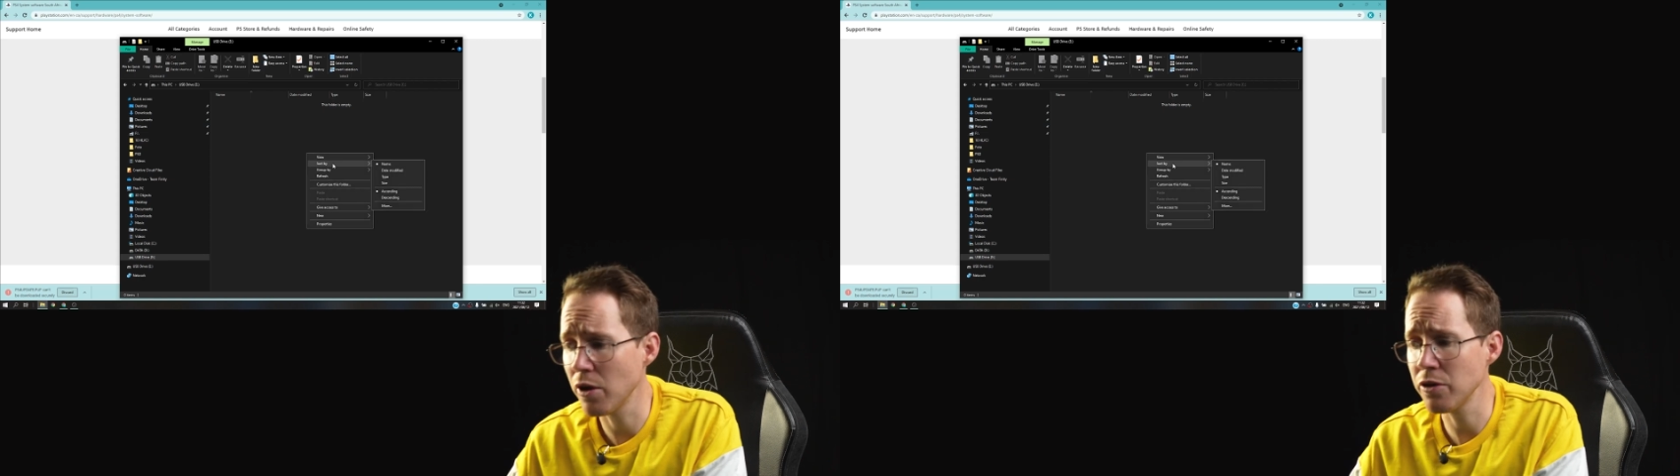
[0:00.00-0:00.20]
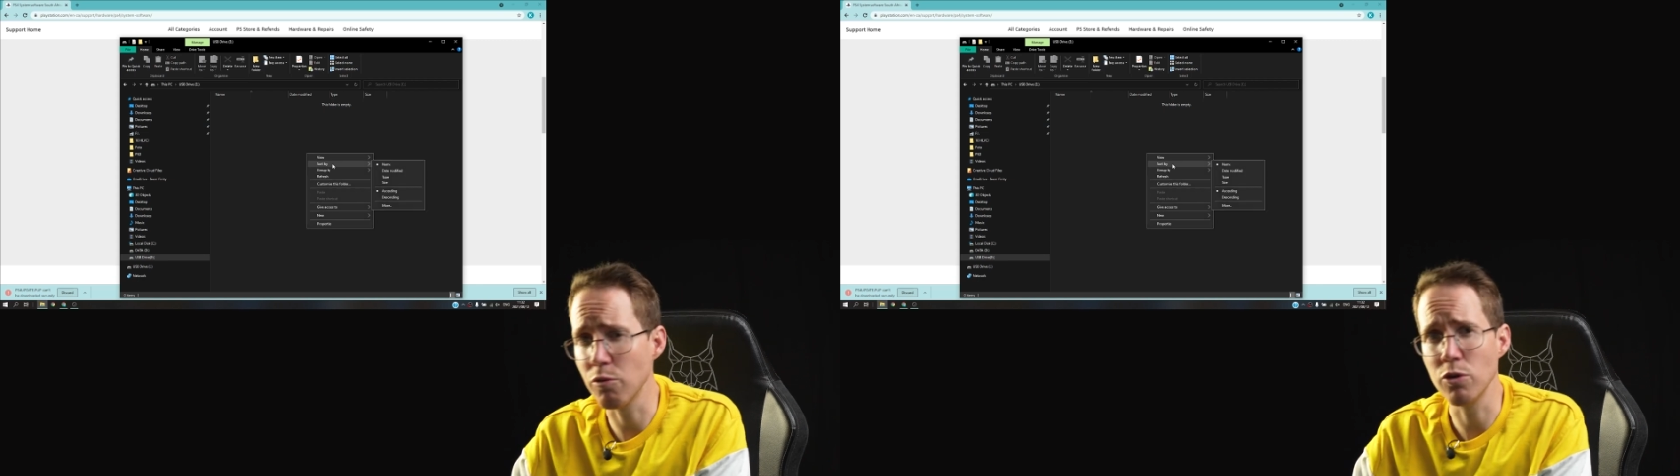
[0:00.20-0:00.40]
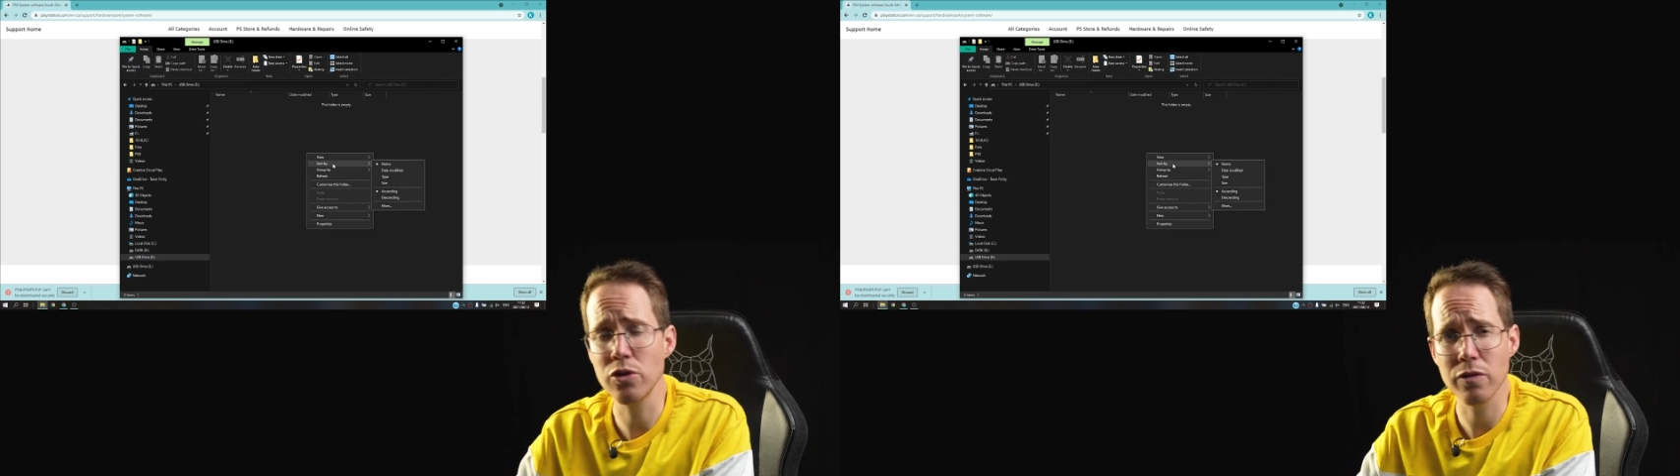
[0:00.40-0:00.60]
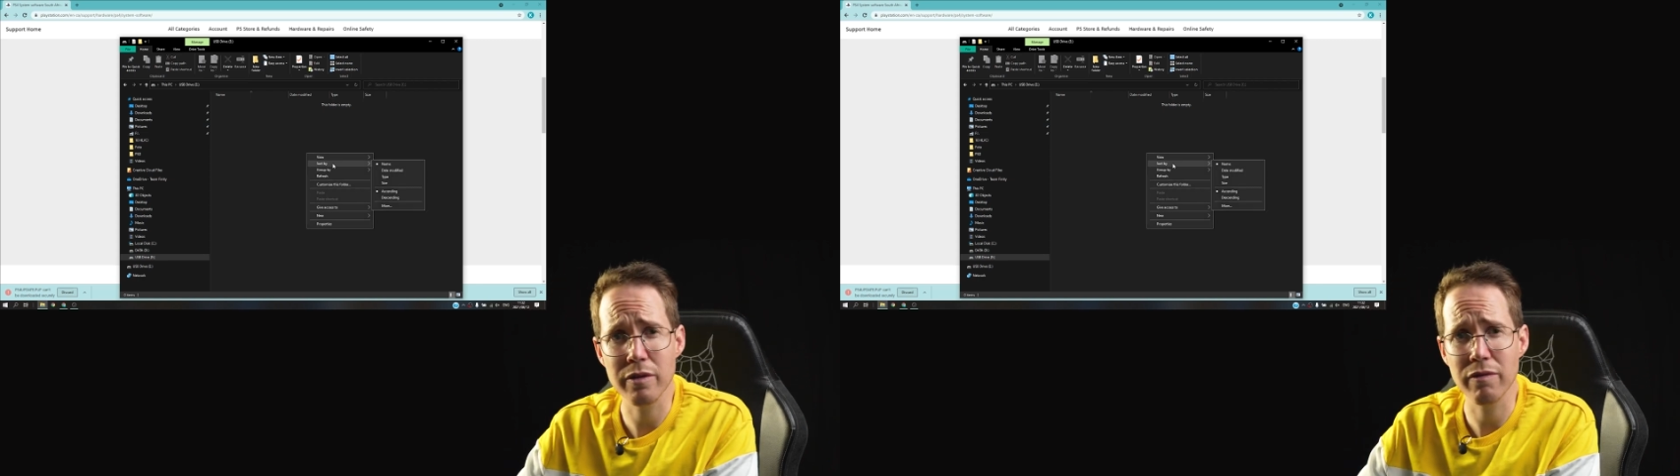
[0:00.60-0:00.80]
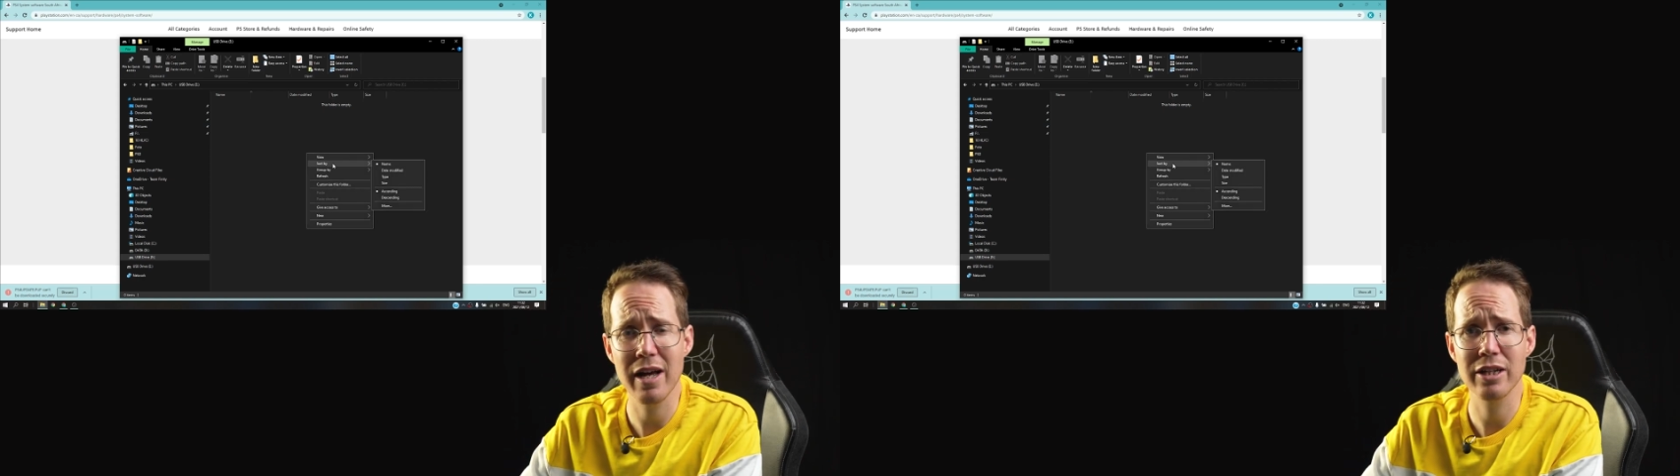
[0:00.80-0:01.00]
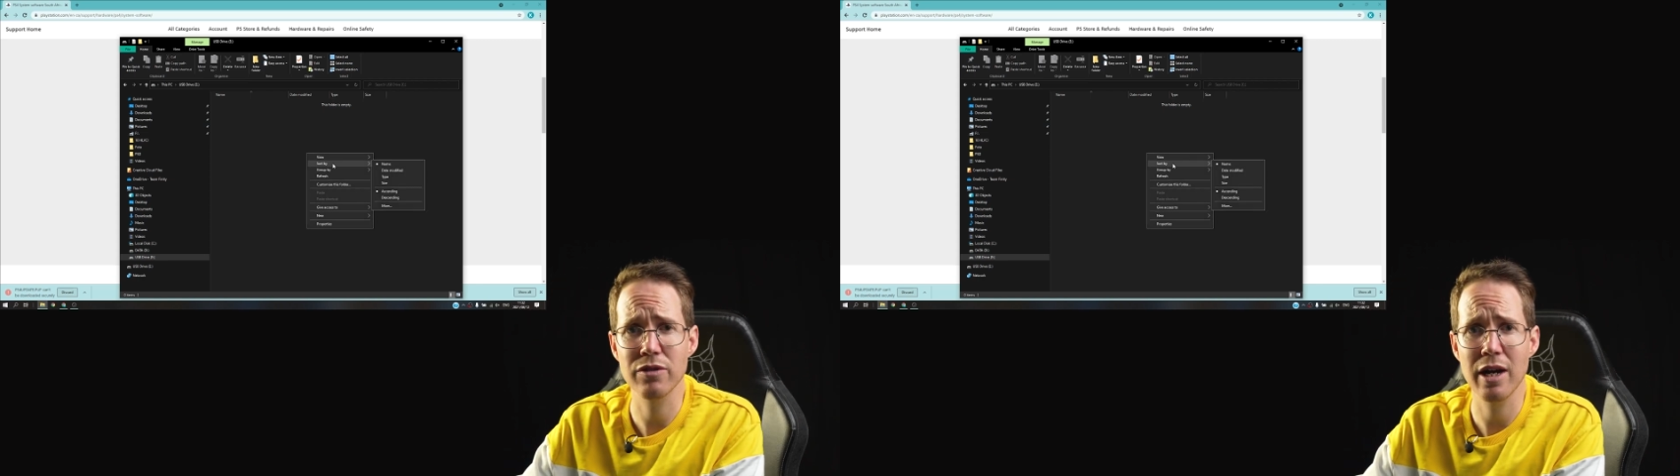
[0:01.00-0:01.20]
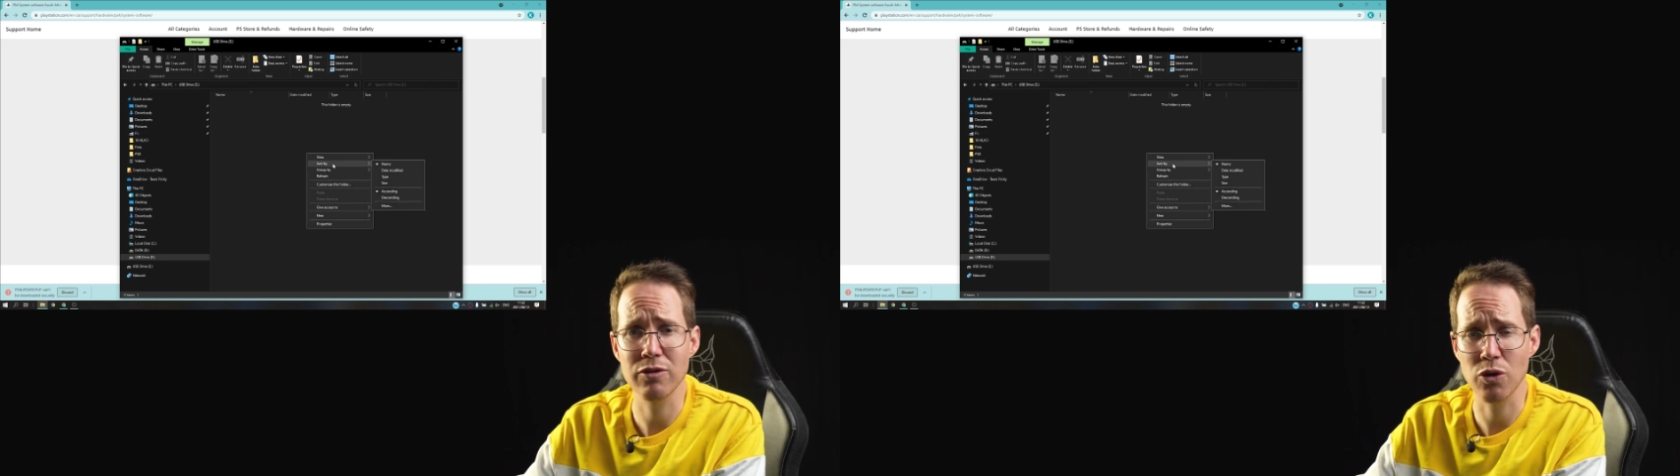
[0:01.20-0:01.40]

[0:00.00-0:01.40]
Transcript: on the root of the flash drive,